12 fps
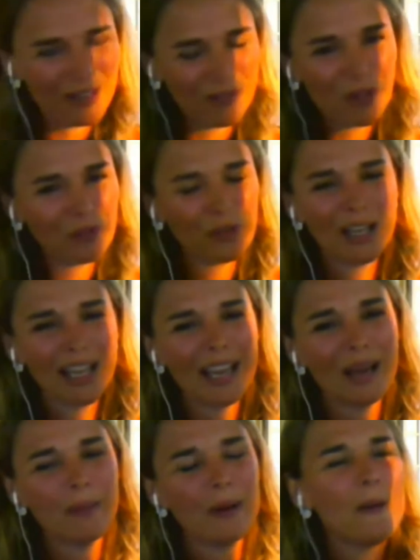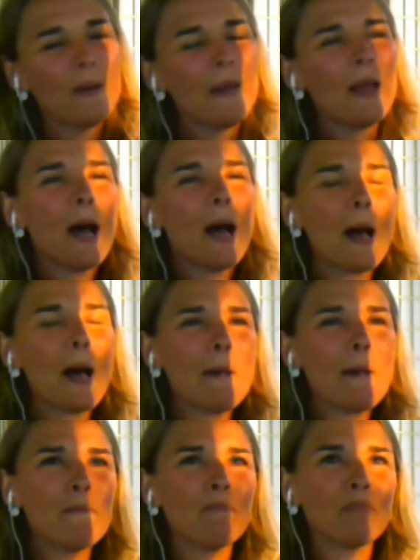for red camera.
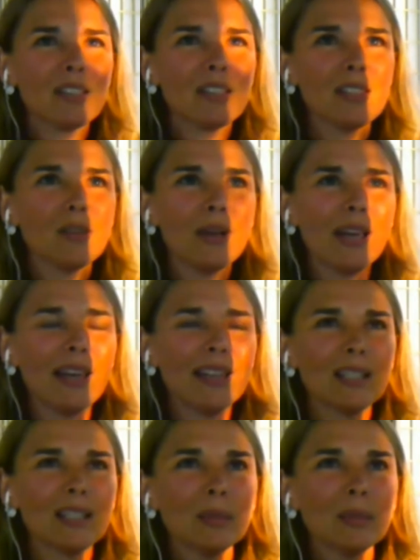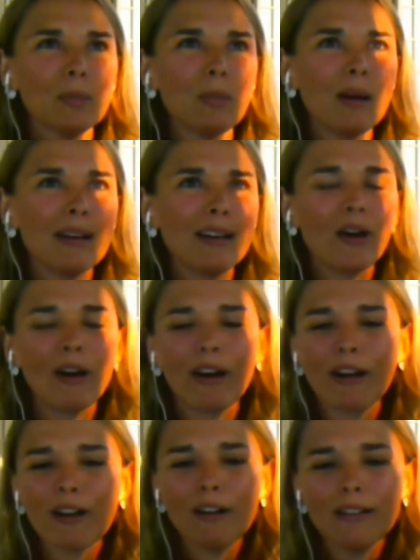Um, so I had stumbled upon an
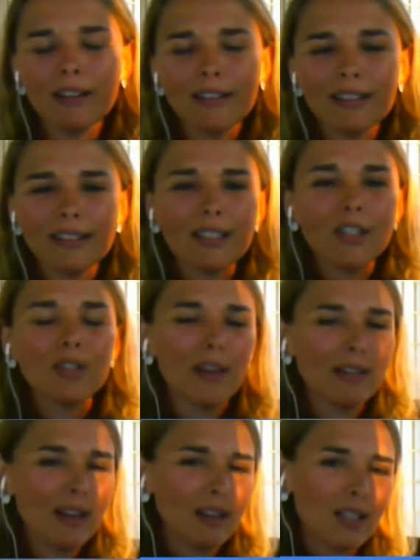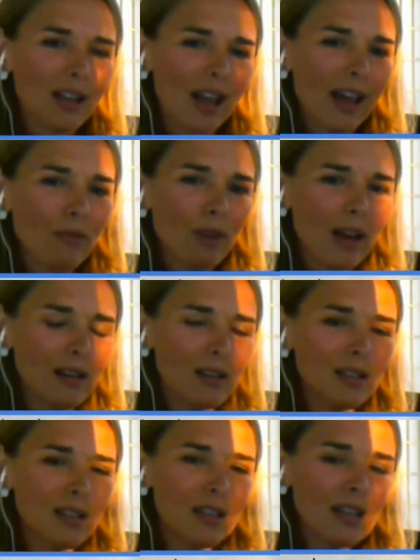article that the Tisch Foundation had
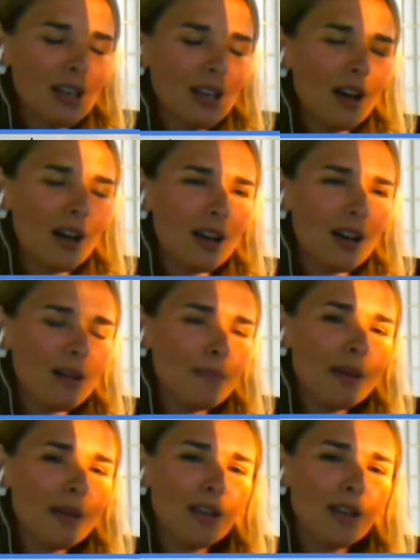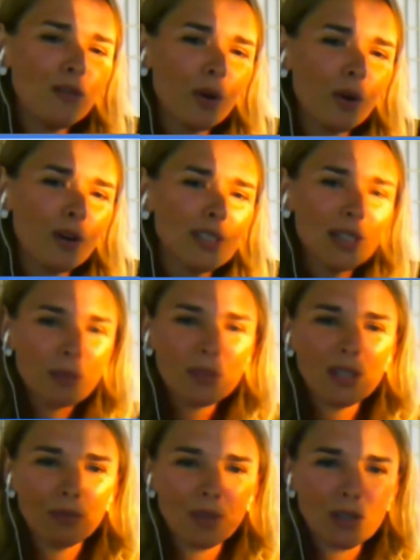raised um, money for stem
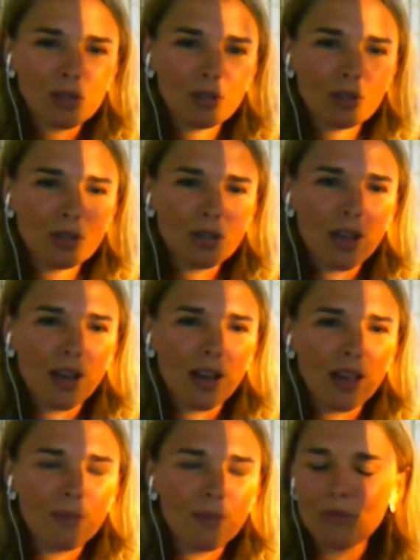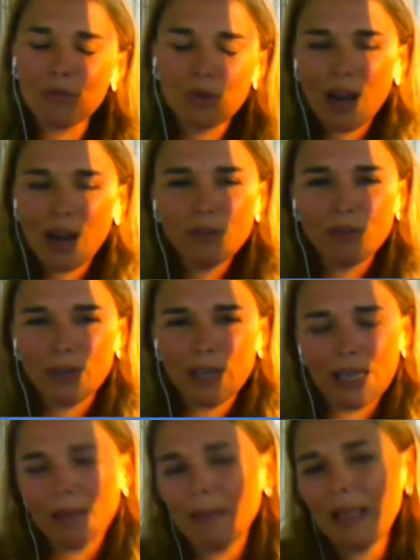cell research and um, through
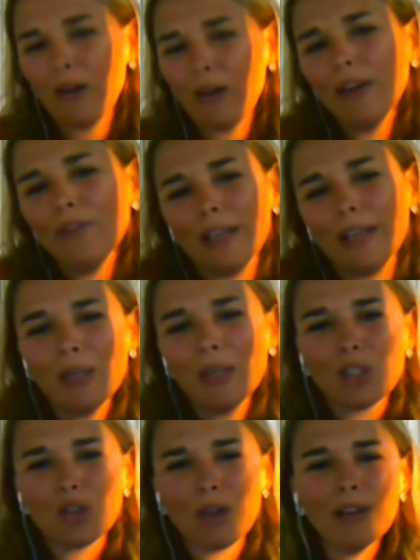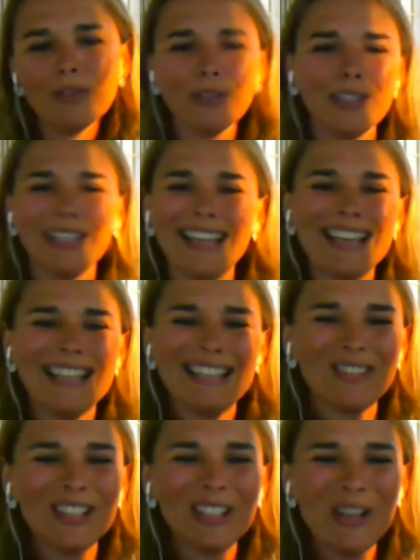crowdfunding. And I'm like, crowdfunding? What's crowdfunding? I
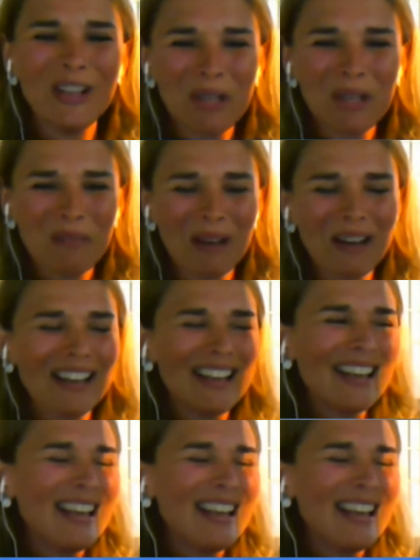didn't really know much about it.